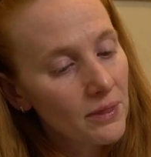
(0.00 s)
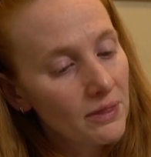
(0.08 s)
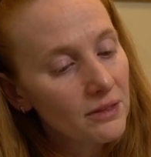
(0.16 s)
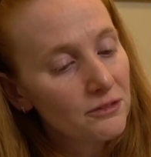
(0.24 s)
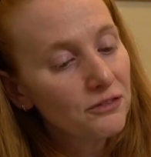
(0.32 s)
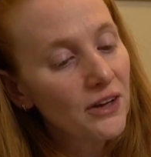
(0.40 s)

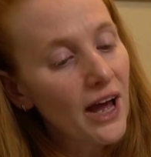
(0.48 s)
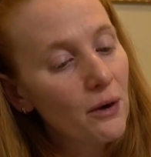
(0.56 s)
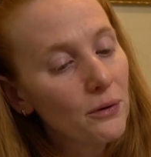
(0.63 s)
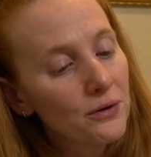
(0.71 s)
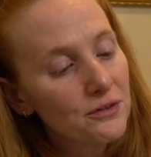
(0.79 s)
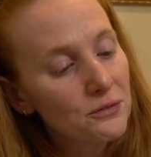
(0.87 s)
The
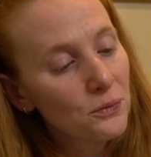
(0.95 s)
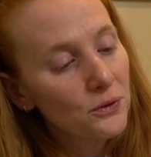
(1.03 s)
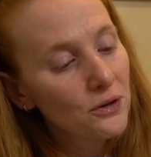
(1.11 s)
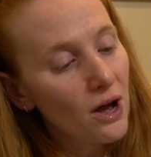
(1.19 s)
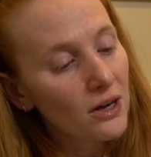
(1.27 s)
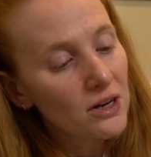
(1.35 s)
flowers were
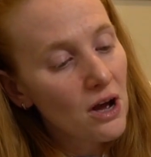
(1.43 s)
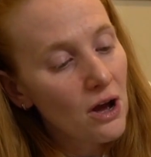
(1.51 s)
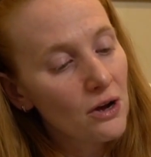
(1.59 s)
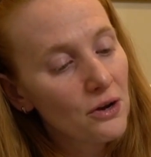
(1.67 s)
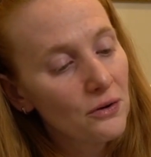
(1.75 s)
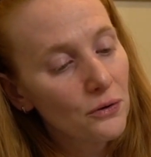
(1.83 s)
not
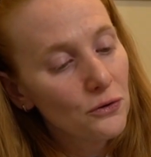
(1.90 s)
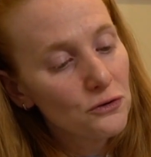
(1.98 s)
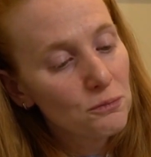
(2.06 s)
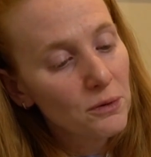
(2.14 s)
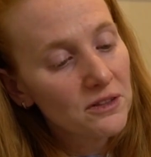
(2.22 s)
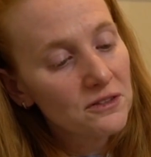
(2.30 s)

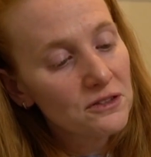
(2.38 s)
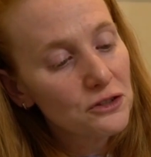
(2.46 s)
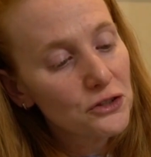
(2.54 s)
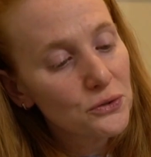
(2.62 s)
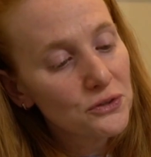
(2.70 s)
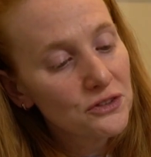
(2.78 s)
conquerors, but
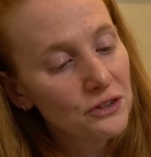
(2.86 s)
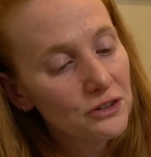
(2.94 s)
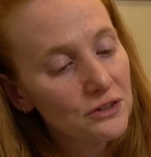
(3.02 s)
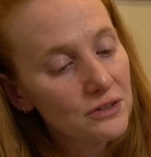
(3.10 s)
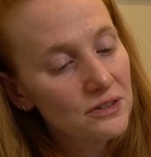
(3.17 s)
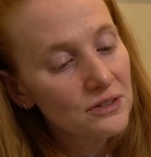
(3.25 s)

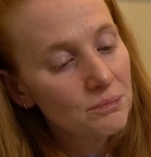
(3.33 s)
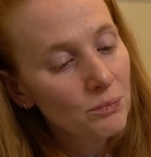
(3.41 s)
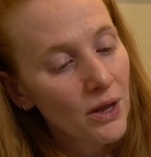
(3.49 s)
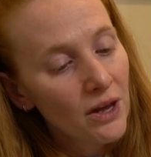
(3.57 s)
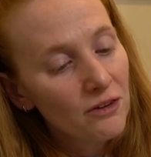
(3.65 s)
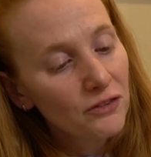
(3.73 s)
seducers.
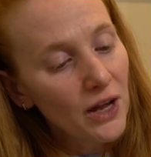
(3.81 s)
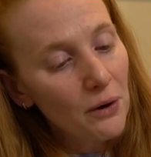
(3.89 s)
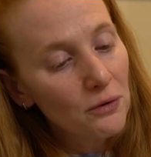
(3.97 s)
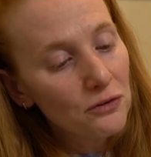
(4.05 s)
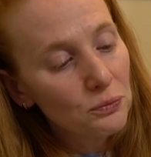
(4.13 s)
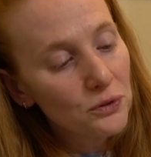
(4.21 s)

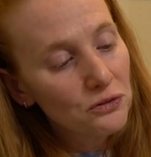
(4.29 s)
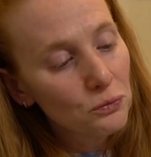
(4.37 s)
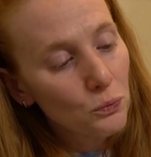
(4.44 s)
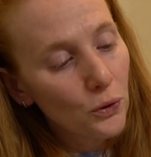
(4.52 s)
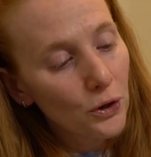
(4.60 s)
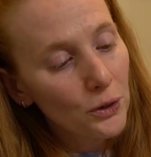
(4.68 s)
Flowers which
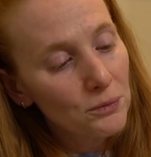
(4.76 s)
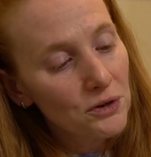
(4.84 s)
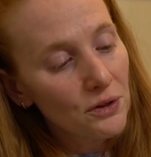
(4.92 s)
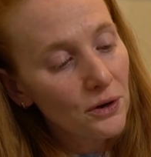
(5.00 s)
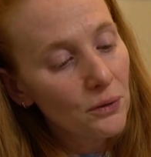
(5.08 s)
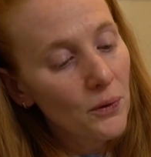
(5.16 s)
wormed
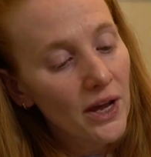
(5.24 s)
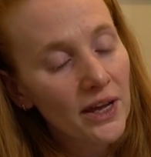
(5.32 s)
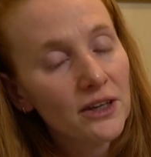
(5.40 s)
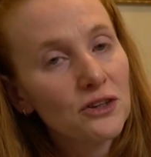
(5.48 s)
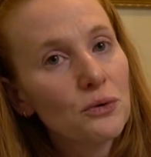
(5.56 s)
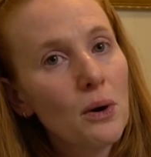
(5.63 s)
their way
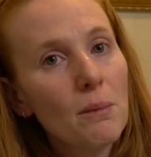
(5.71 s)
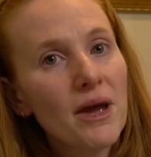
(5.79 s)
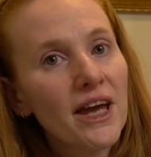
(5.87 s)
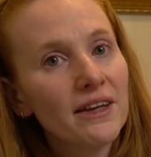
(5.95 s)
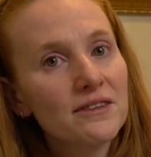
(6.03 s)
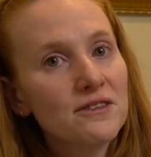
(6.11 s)
into a
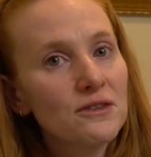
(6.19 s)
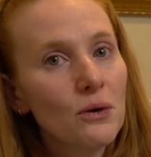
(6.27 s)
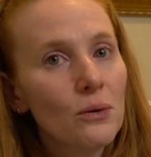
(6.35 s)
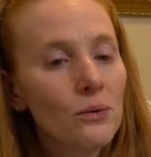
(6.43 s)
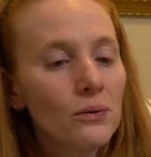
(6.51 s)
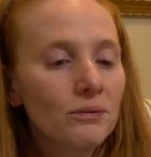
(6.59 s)
man's
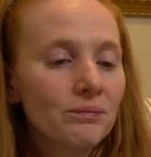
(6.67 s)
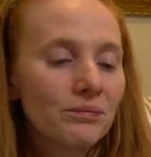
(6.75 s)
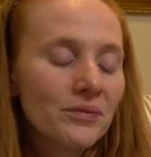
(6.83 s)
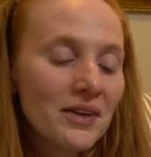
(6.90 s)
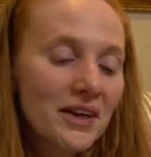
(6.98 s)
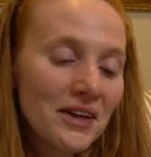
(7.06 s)
soul.
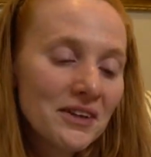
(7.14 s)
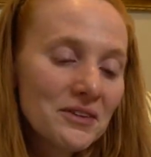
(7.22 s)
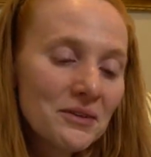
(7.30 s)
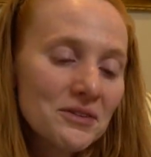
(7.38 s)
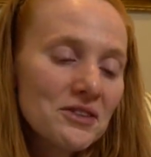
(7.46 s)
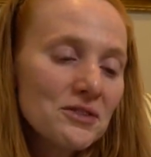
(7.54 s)

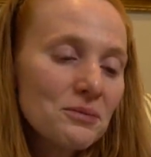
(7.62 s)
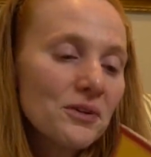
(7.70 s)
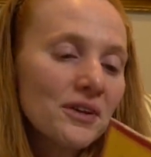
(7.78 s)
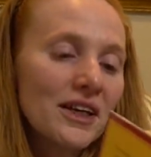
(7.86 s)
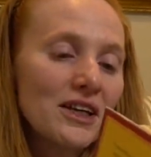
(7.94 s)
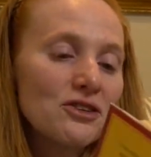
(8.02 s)
So it's just
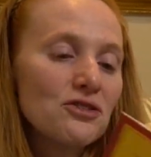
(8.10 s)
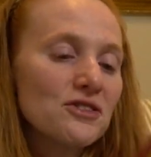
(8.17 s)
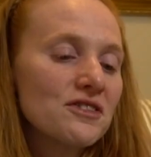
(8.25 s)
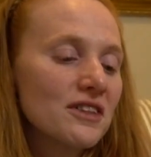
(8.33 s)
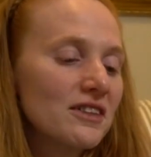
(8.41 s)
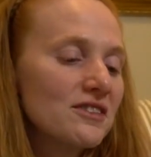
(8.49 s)
really
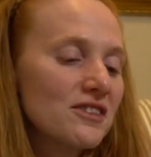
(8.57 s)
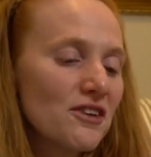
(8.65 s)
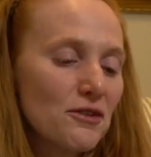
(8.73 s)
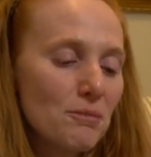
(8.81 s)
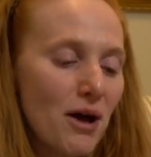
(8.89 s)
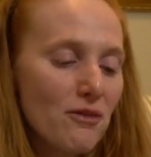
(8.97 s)
interesting
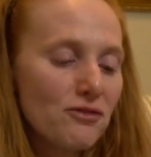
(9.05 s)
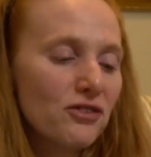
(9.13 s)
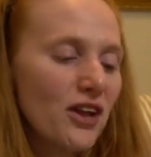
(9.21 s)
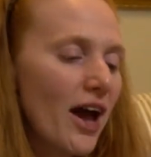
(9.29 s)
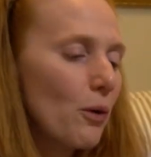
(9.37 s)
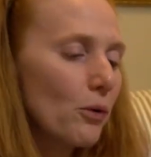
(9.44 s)
stuff about
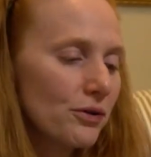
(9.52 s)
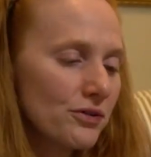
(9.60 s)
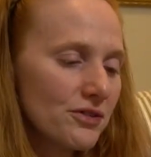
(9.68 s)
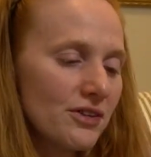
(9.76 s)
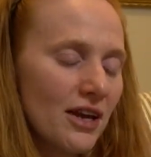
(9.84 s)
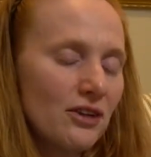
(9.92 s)

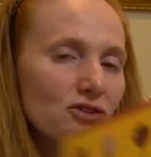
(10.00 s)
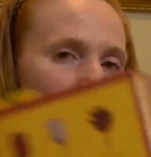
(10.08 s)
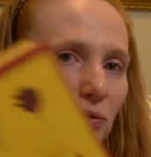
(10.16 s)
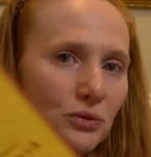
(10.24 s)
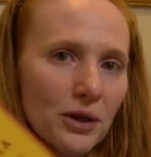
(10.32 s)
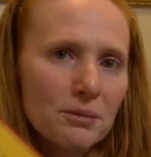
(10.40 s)
flowers and
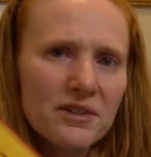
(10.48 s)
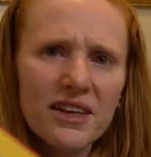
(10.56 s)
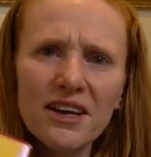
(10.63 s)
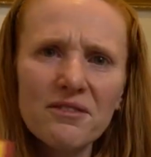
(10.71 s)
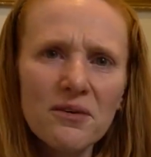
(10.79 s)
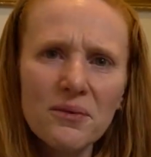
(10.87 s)
tulips. And
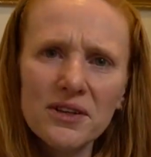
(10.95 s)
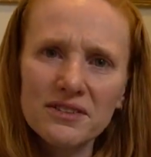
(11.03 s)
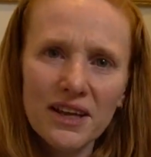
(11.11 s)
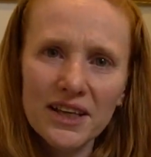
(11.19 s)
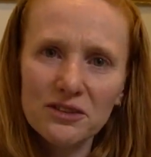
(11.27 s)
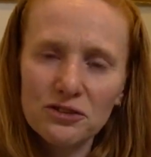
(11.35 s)
I've always
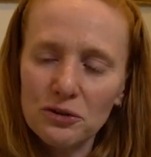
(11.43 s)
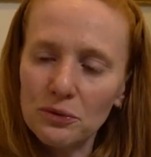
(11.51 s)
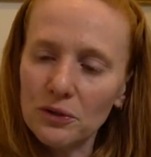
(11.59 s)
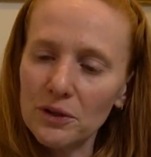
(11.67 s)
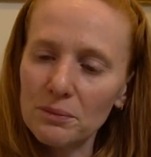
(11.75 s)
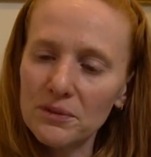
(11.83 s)
liked
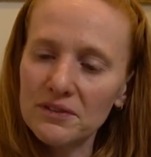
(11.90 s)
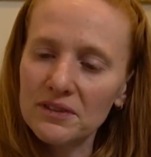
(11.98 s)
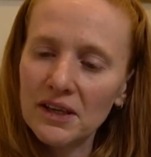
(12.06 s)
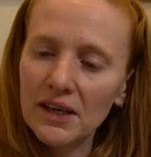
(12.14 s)
tulips.